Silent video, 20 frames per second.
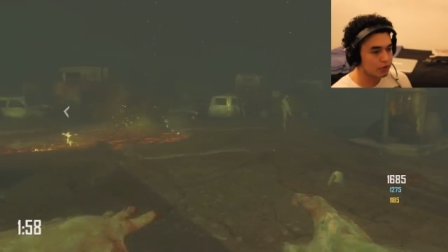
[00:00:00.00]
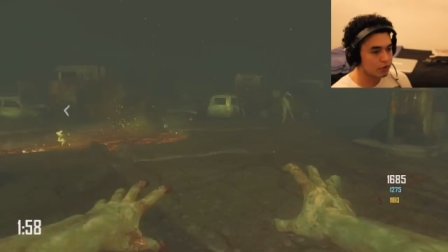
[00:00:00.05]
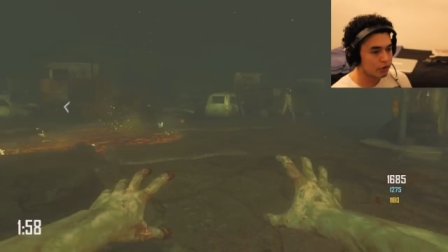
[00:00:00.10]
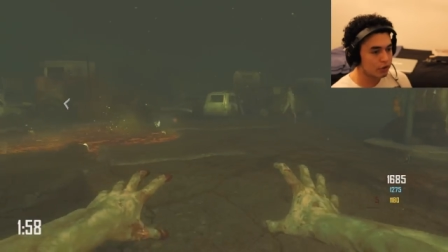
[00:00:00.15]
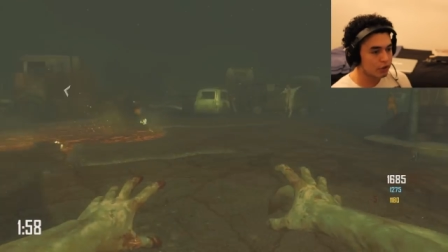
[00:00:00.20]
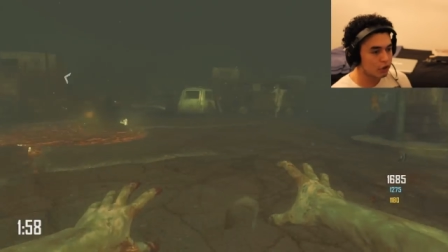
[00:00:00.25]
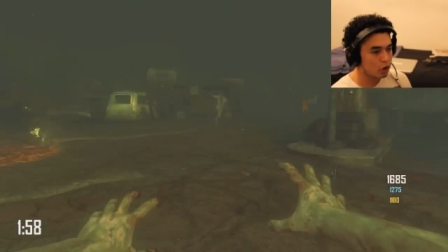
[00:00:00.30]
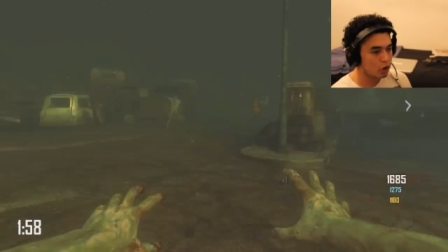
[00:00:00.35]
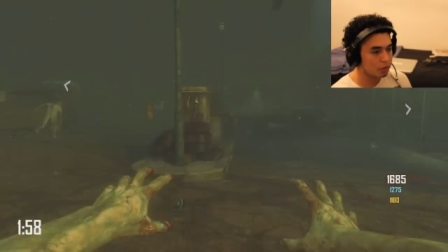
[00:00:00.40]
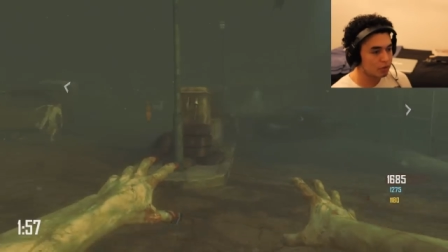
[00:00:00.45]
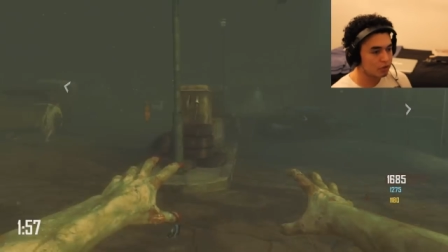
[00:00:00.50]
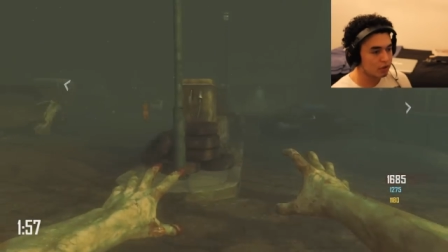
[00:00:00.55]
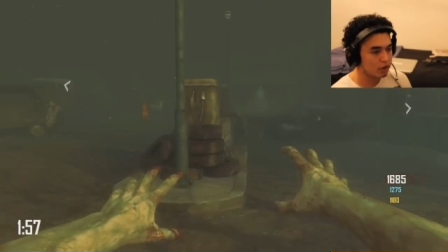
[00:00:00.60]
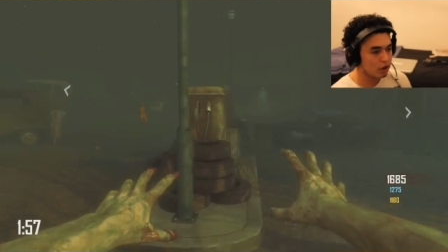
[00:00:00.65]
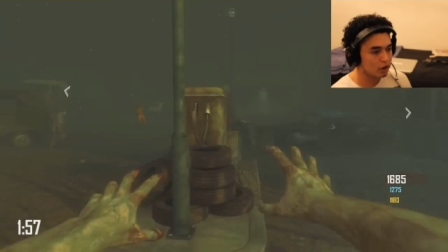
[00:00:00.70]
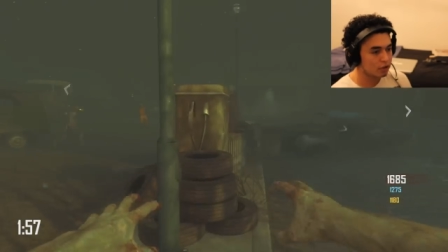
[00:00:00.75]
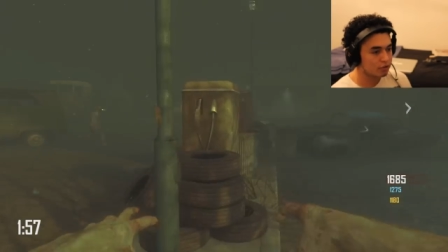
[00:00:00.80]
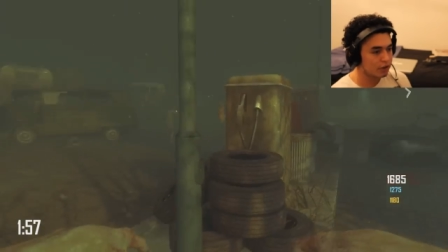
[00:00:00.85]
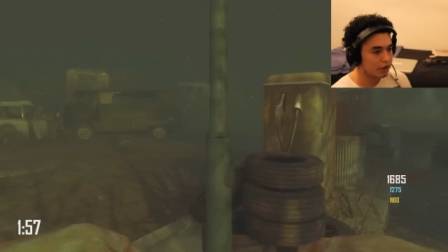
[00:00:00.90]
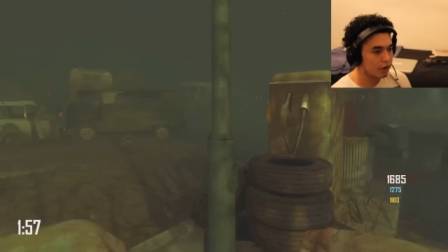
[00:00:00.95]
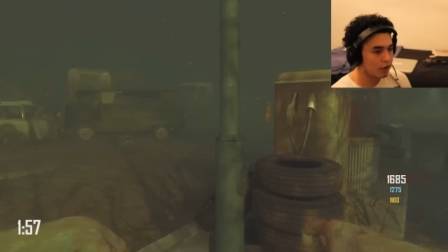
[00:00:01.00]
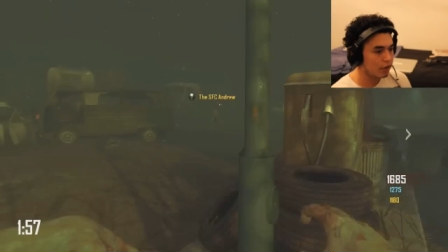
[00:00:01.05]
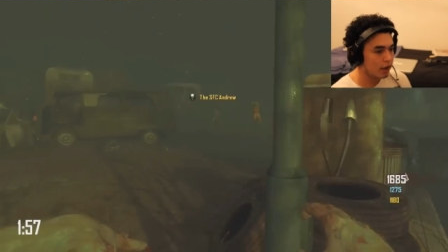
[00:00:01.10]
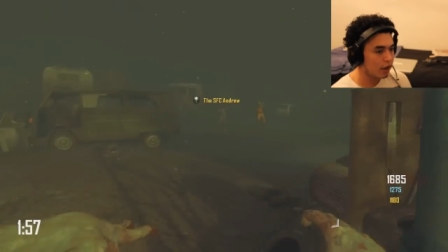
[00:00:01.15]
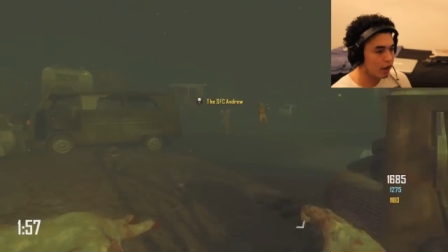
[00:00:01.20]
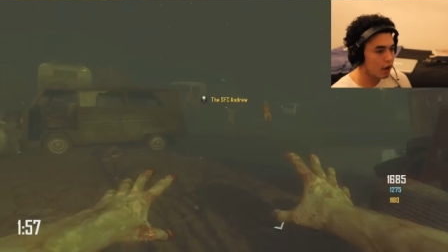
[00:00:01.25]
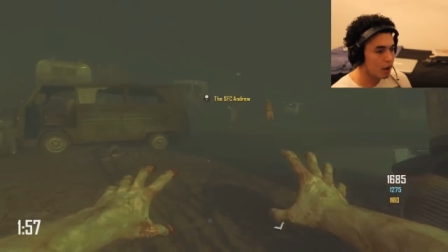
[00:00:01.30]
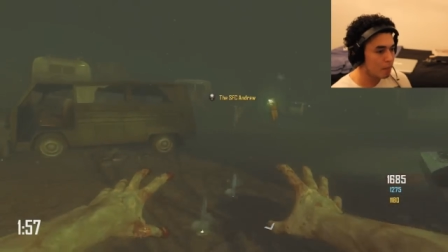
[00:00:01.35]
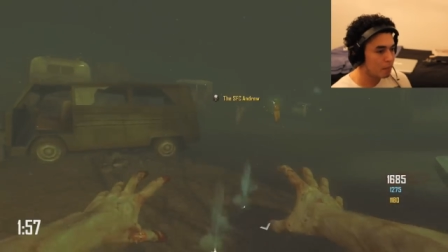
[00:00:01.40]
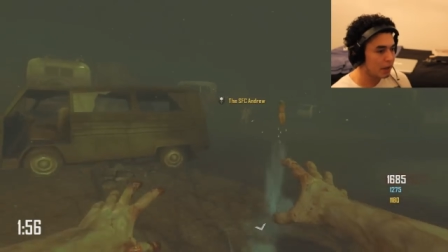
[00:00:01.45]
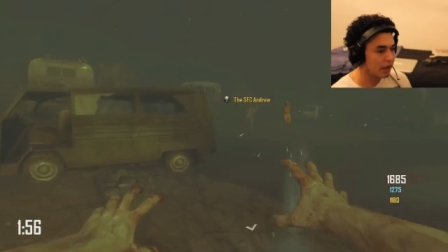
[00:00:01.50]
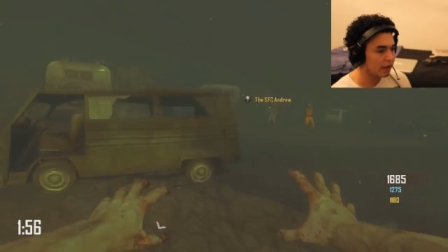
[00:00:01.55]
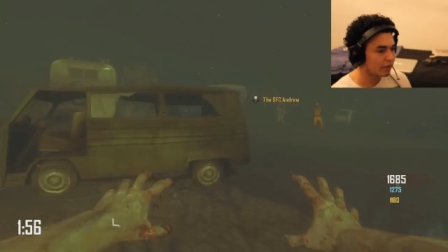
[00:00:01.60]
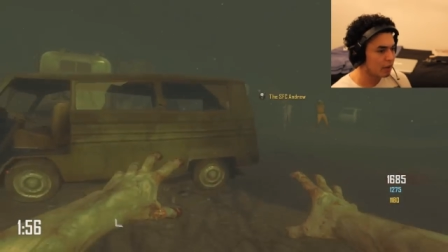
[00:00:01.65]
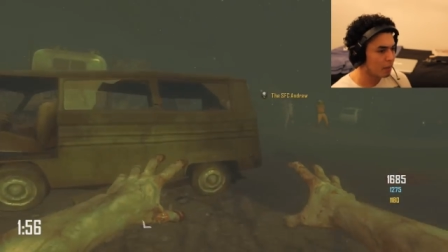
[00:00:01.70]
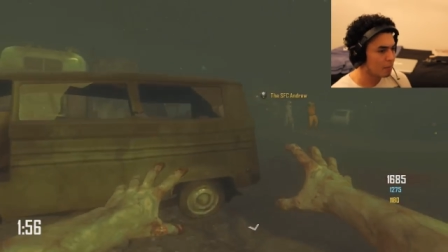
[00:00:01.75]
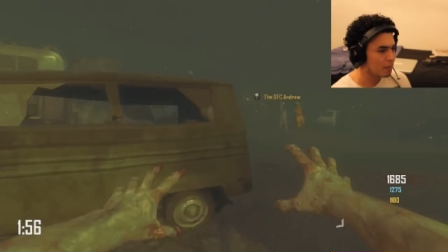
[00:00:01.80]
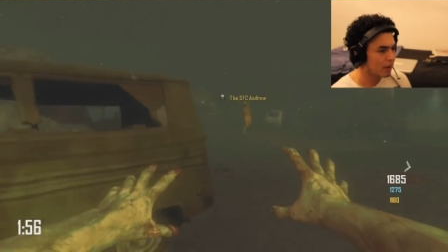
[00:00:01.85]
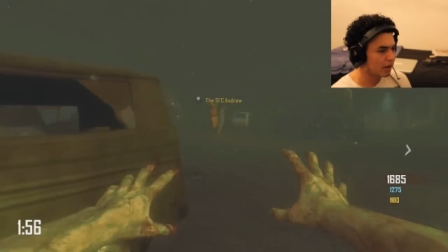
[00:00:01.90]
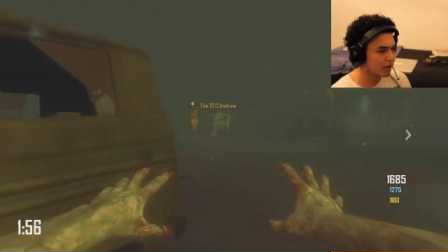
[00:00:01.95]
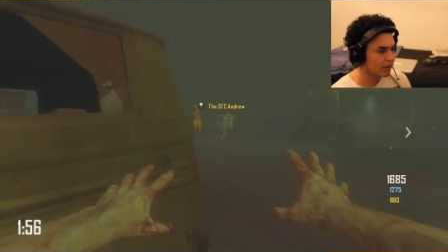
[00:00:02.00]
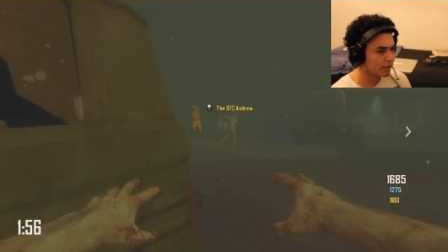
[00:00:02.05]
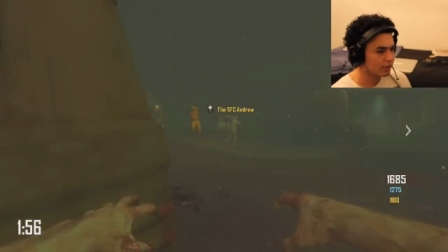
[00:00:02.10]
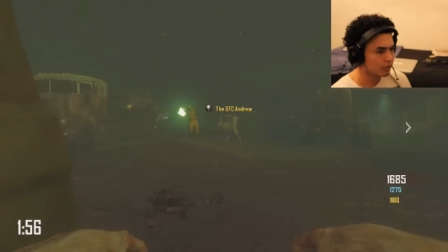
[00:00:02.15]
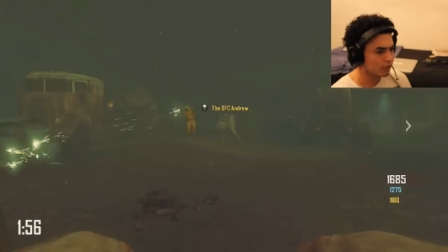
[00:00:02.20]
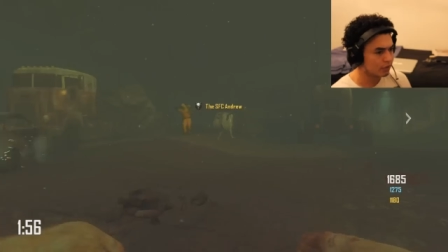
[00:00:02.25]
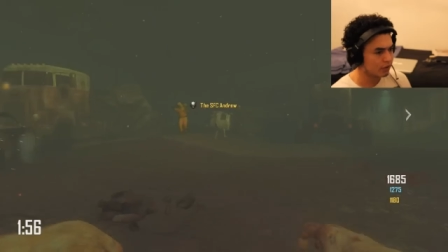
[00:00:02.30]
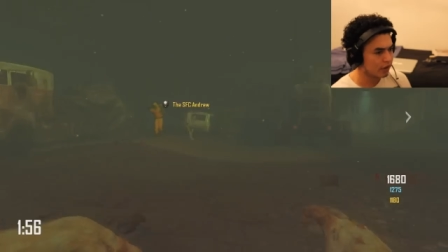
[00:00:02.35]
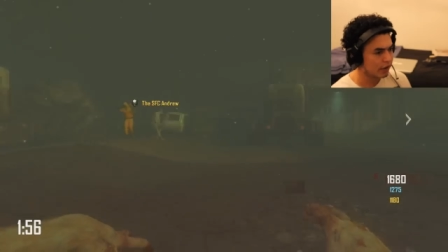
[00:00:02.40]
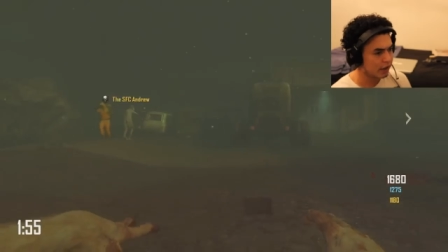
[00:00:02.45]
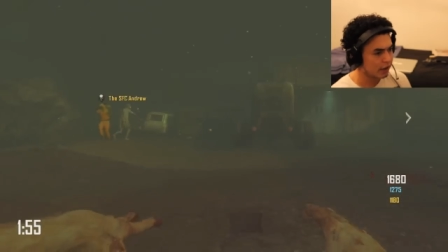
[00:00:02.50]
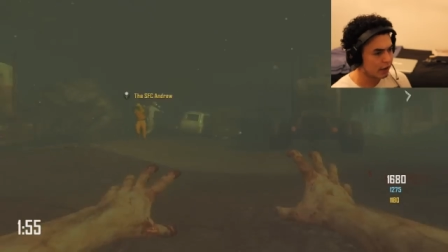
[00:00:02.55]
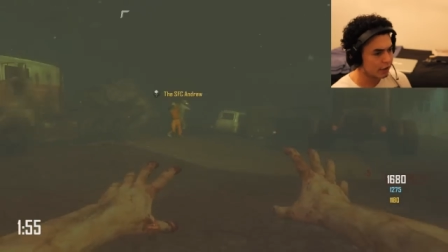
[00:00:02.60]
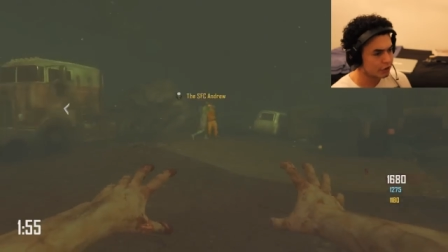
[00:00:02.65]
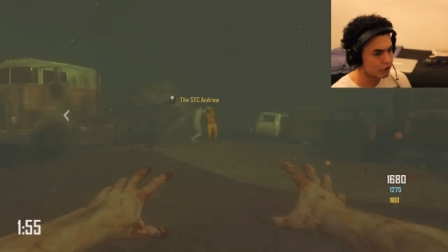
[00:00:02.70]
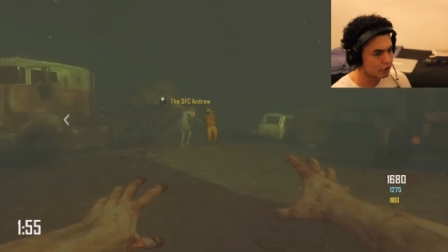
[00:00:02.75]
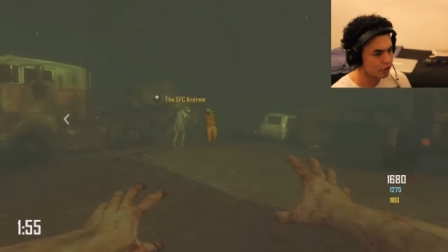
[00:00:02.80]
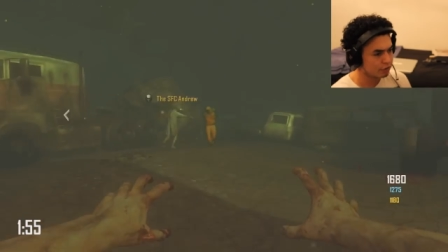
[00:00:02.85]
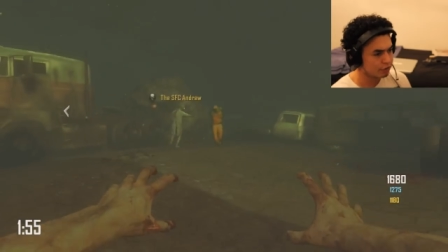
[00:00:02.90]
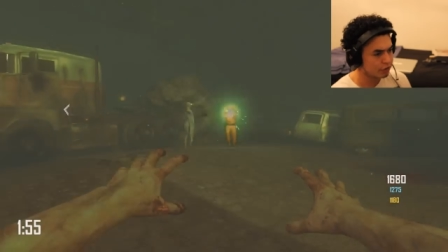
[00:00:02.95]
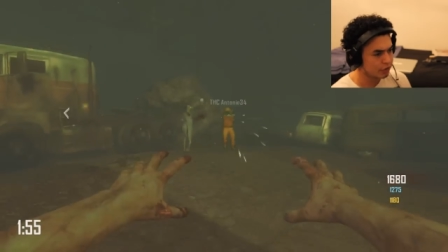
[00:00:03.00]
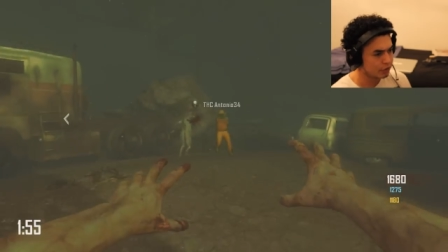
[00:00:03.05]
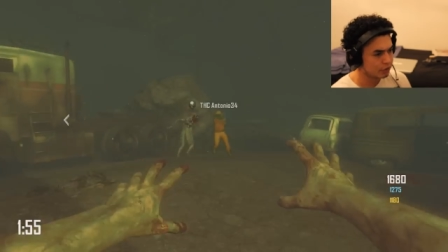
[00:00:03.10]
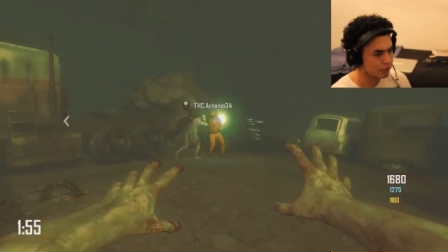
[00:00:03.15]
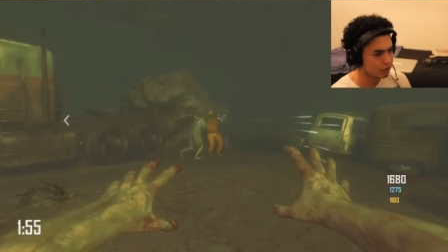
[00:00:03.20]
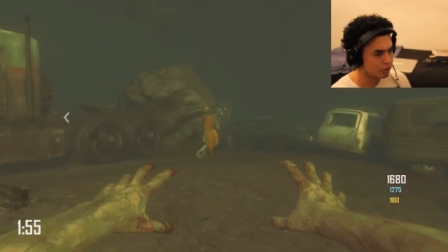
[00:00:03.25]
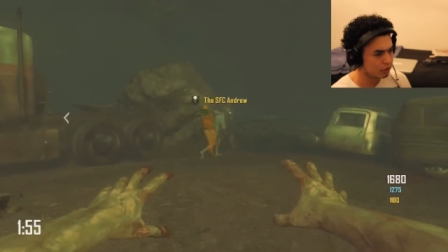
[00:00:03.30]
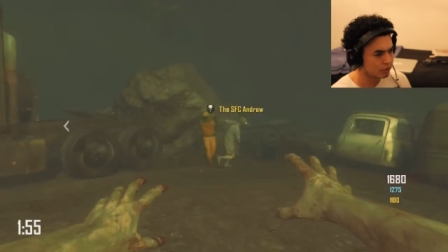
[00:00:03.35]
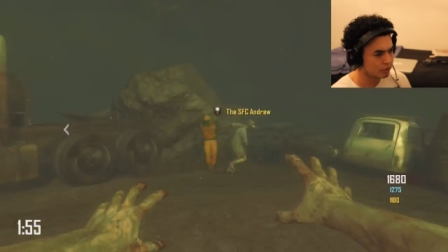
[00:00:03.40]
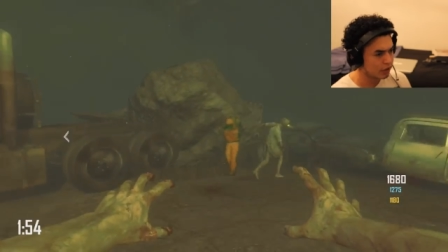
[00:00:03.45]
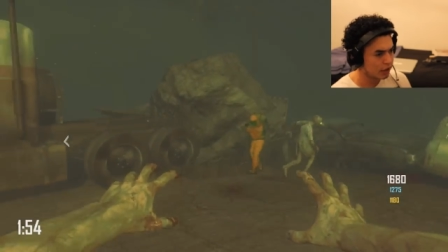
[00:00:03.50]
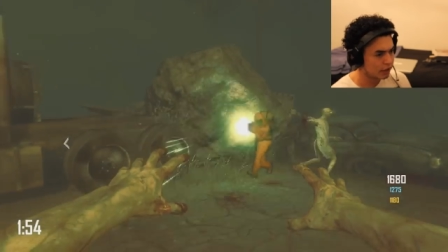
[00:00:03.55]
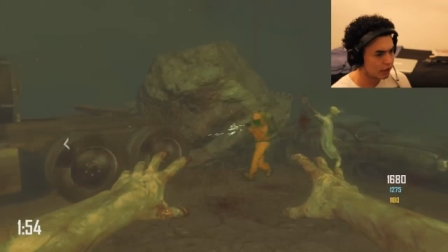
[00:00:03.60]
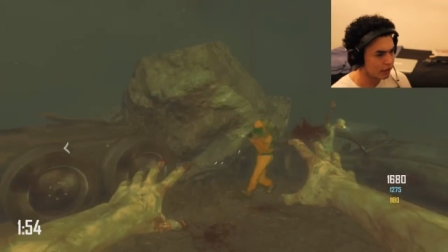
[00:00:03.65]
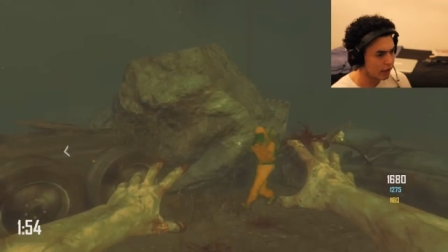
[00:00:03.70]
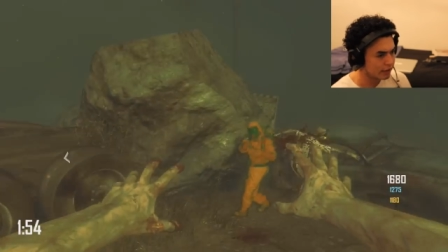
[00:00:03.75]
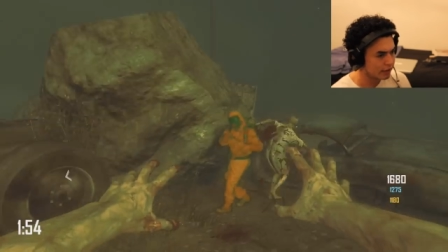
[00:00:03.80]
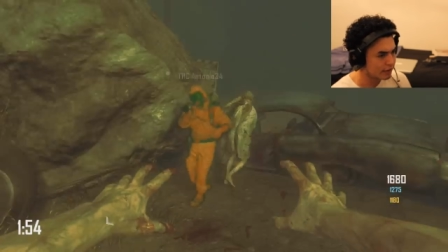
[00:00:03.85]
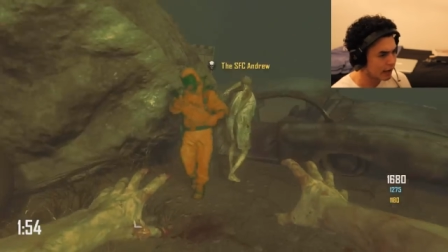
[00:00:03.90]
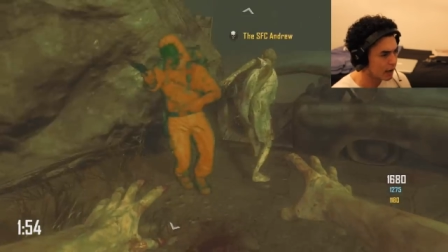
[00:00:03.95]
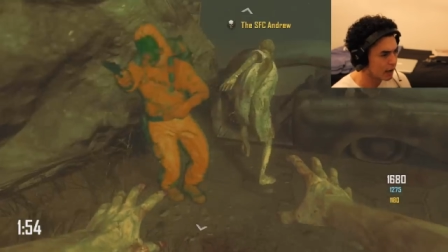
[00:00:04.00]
saw in the comments of the last video that I picked up monkeys or something and I should have used them so I could like